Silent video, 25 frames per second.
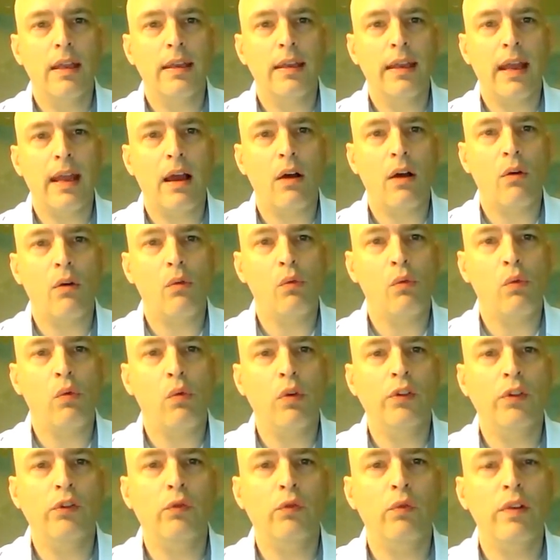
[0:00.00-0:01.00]
Now,
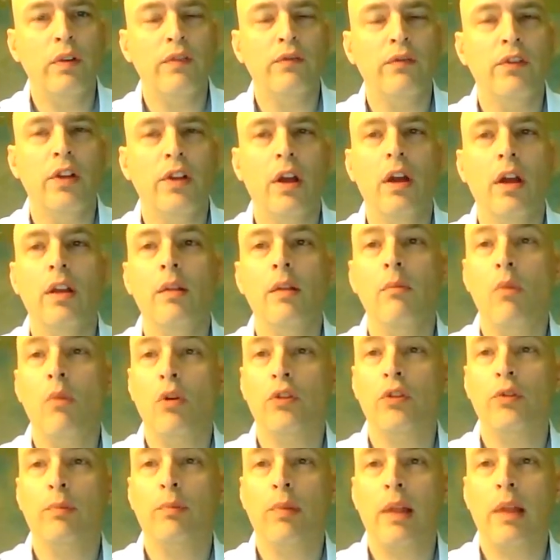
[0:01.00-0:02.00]
once we've done a
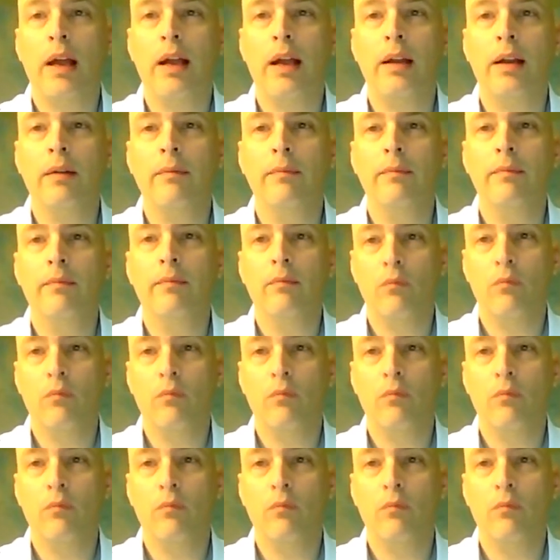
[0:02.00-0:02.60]
multiplier,